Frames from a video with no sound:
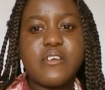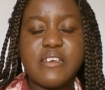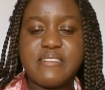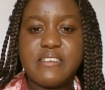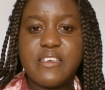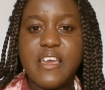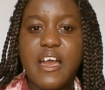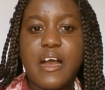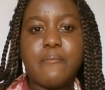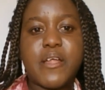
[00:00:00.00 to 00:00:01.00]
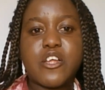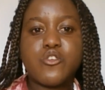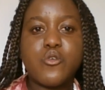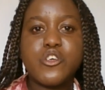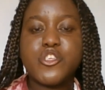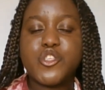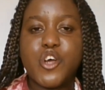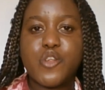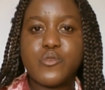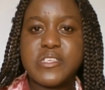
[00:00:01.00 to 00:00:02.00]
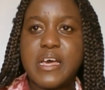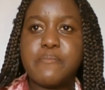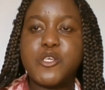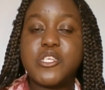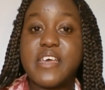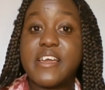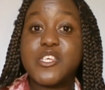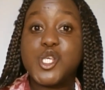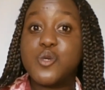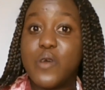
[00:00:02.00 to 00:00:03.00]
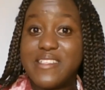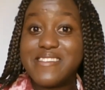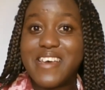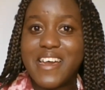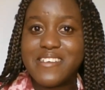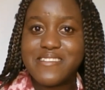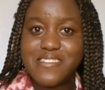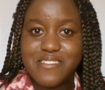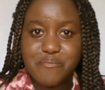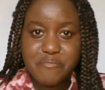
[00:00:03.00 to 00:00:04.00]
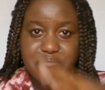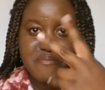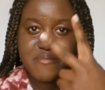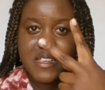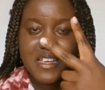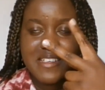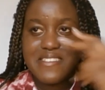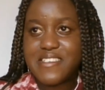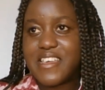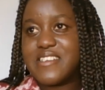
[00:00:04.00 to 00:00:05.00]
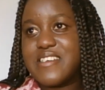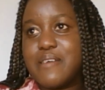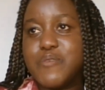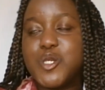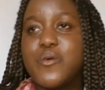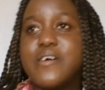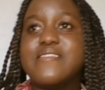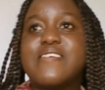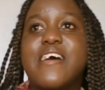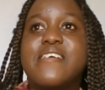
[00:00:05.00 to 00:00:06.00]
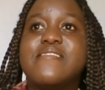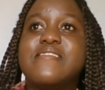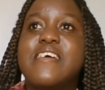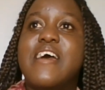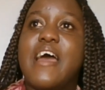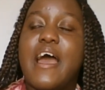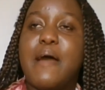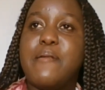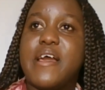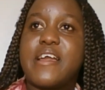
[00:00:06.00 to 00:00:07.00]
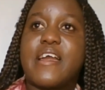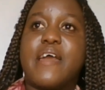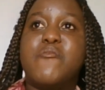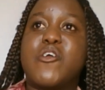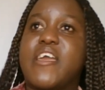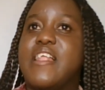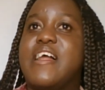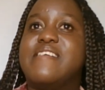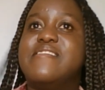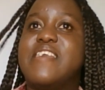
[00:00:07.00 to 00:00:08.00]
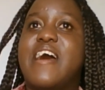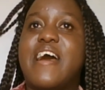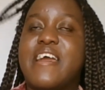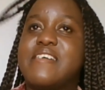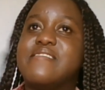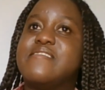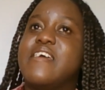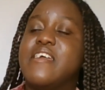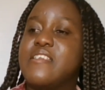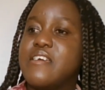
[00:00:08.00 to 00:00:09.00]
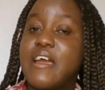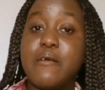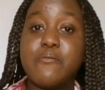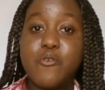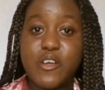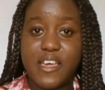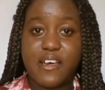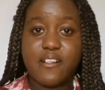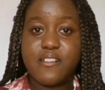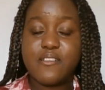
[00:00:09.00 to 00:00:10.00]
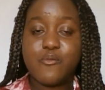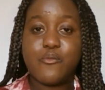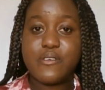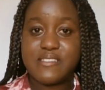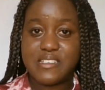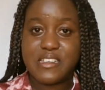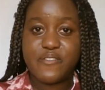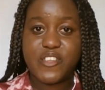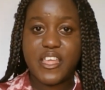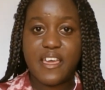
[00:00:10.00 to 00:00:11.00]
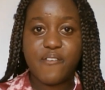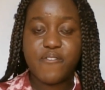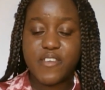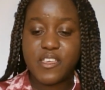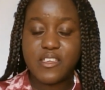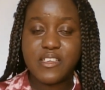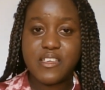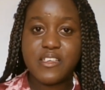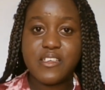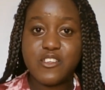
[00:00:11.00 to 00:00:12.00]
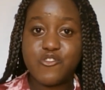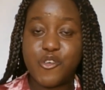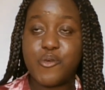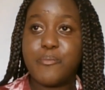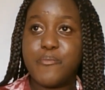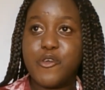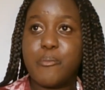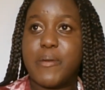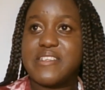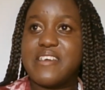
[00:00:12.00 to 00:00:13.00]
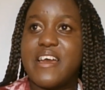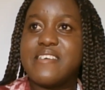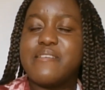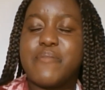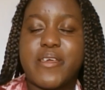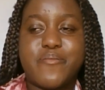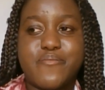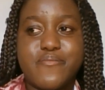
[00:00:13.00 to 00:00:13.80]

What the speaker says: is he here? I'm like, no, he's not. What's up? She's like, she wants ice. Second time she wants ice. I'm like, I have a girl, ice. And Ugel didn't even have Indo party ice. I'm like,